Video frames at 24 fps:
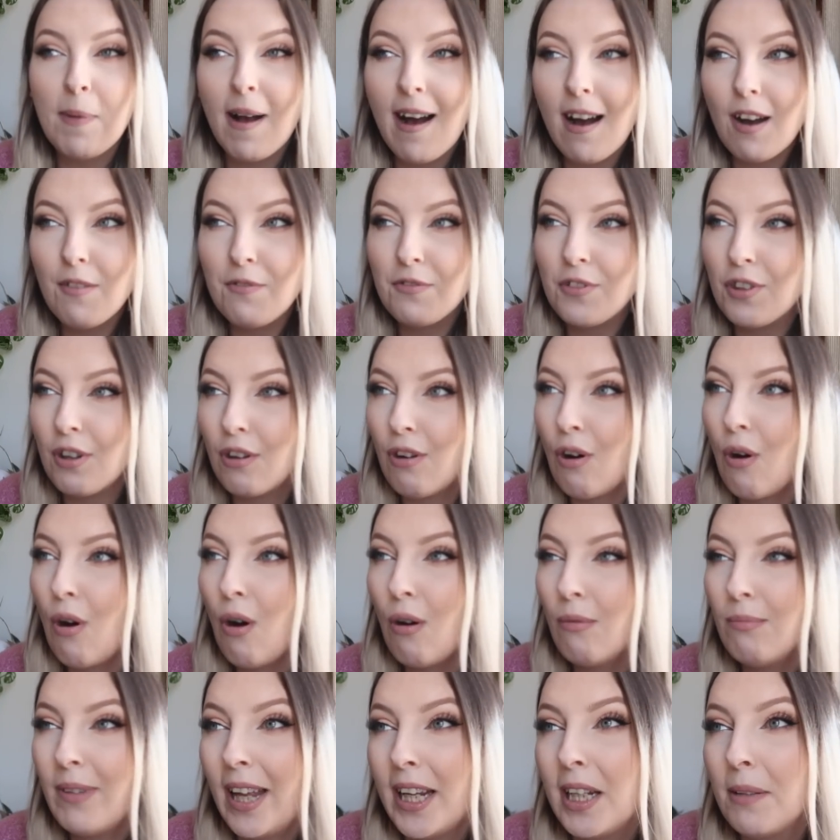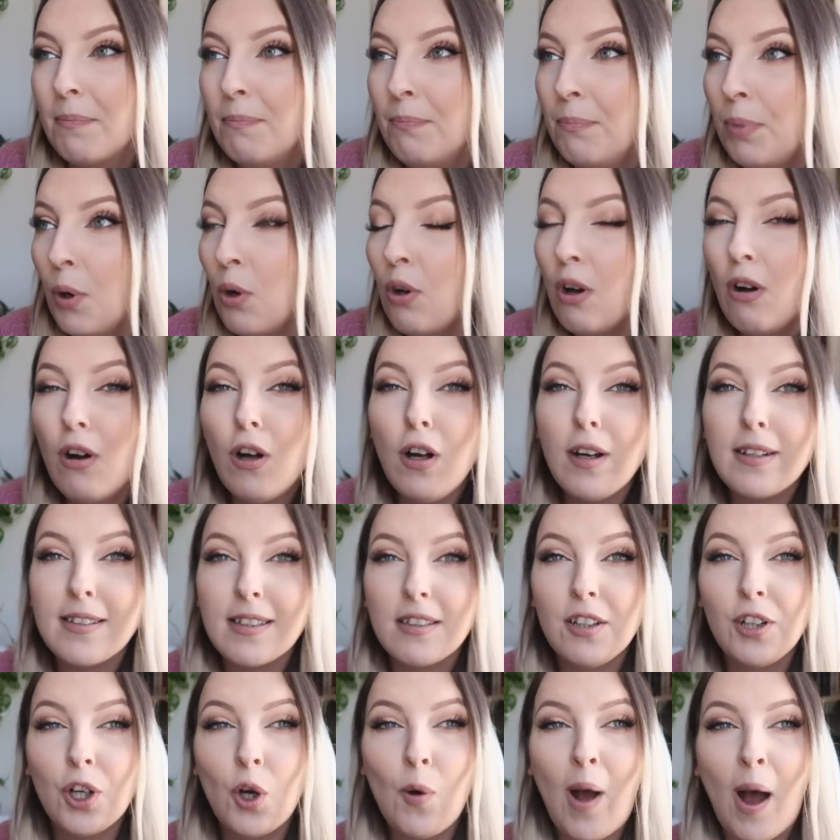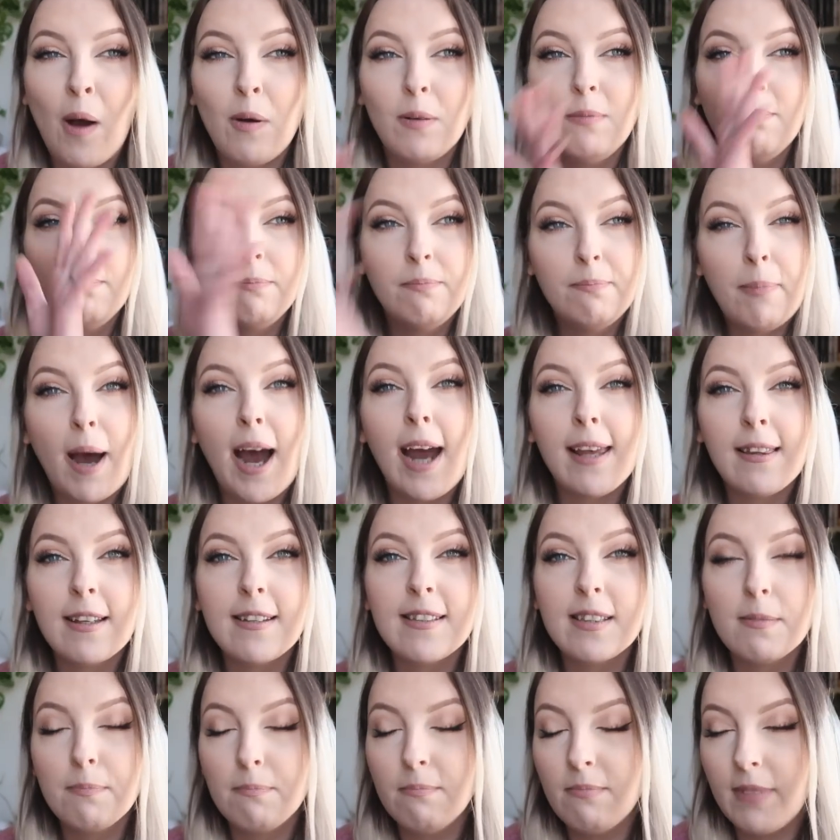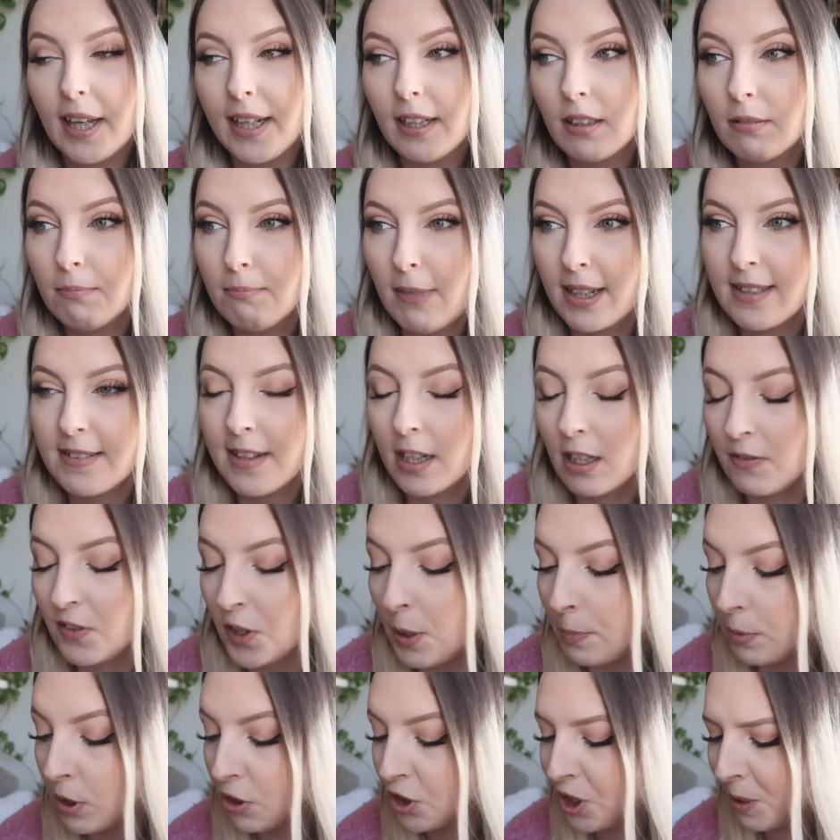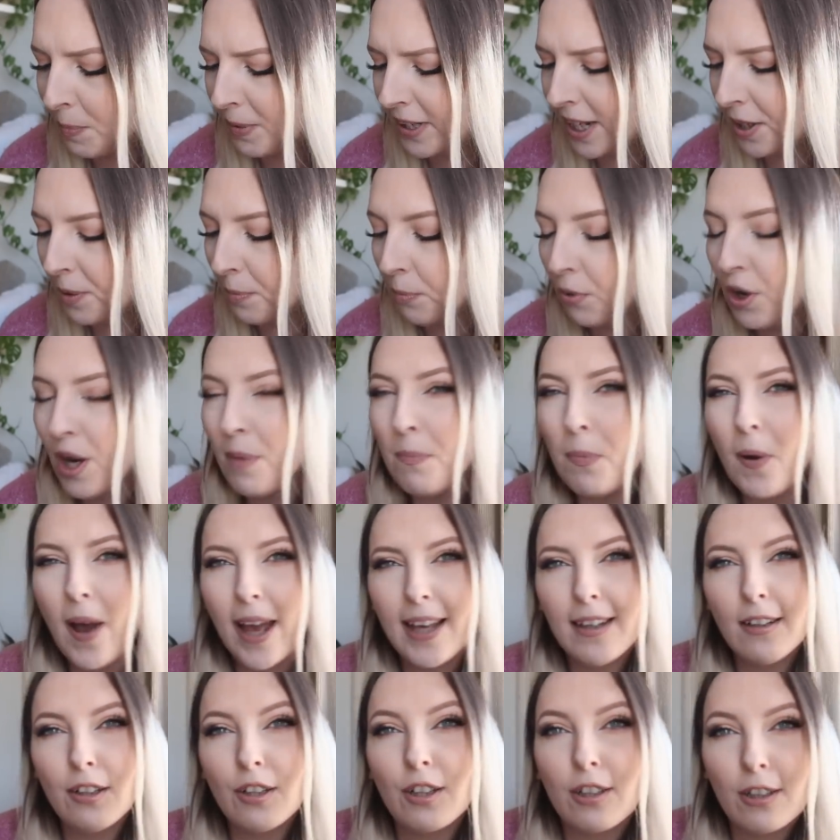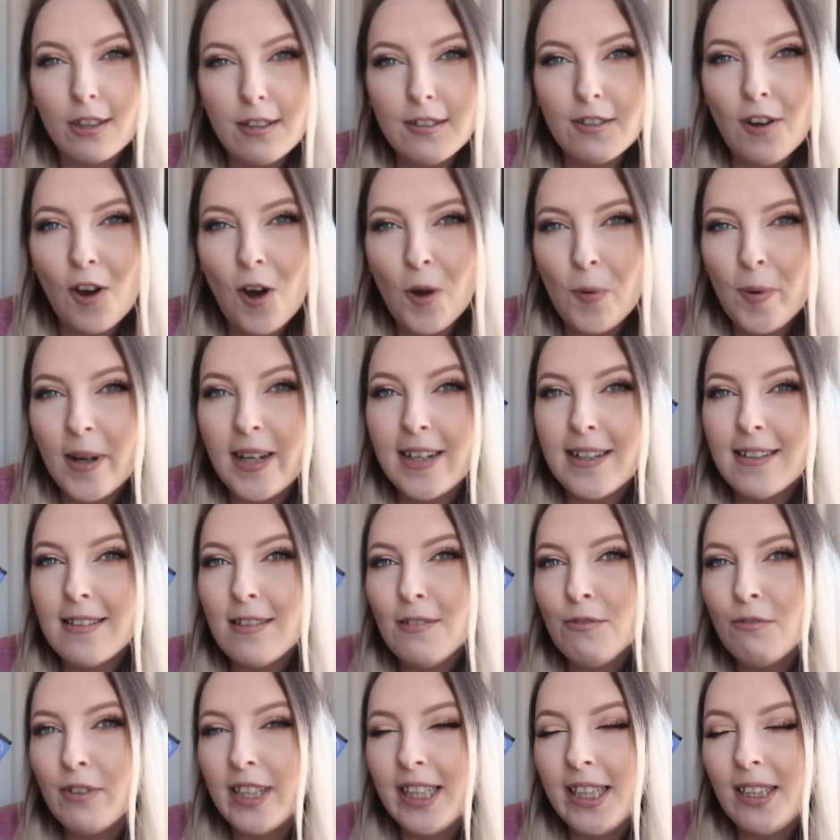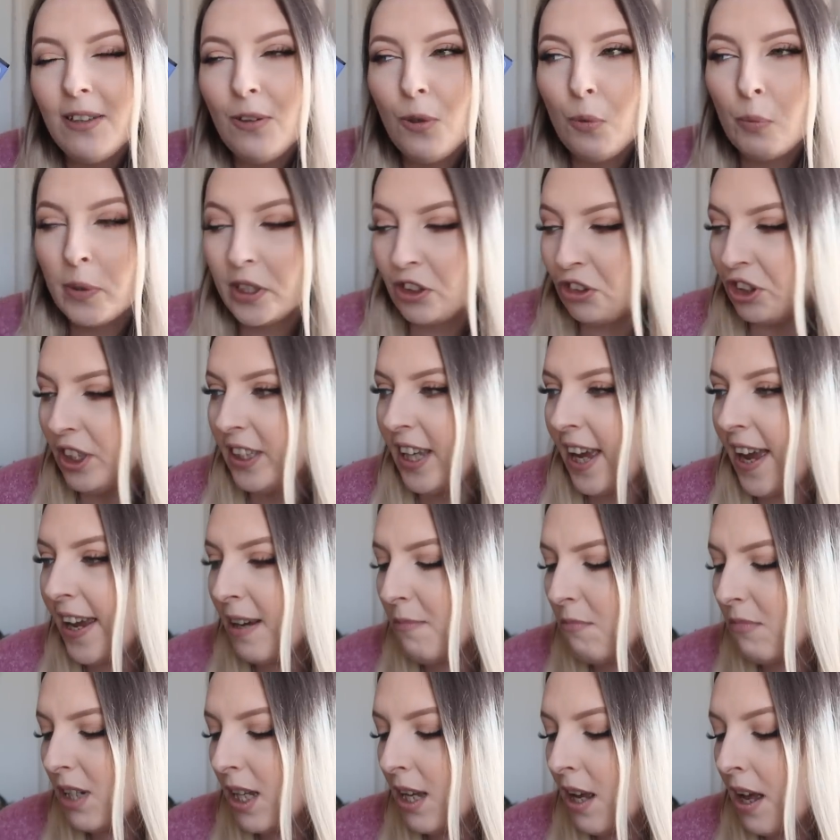part of the like book haul because I didn't go out and buy this like myself in a bookshop in Edinburgh, but I could always read The Wishing Game